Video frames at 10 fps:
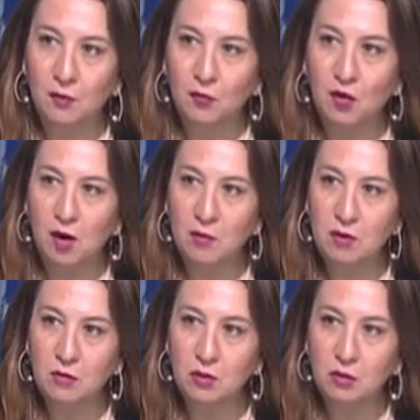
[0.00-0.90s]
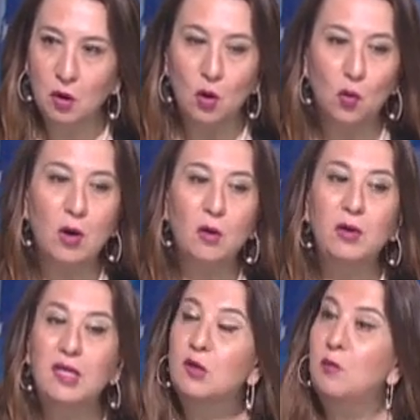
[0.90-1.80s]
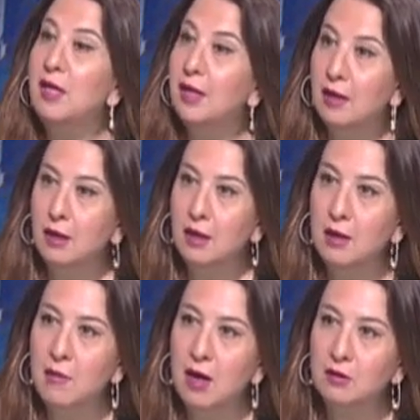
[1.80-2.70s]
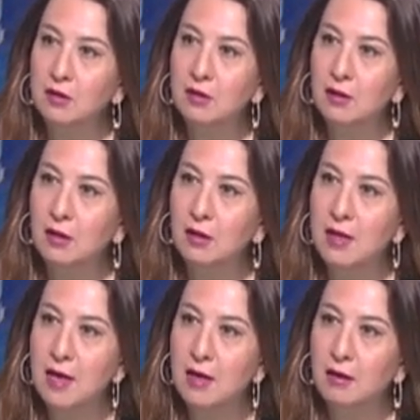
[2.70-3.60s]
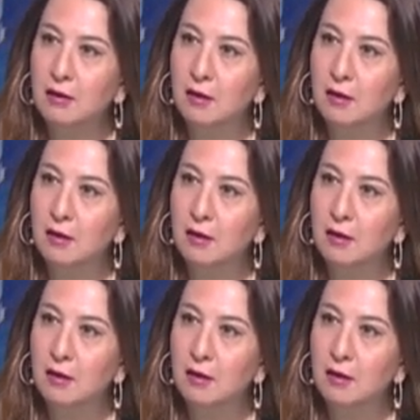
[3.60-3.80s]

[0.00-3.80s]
problems, or are we speaking about their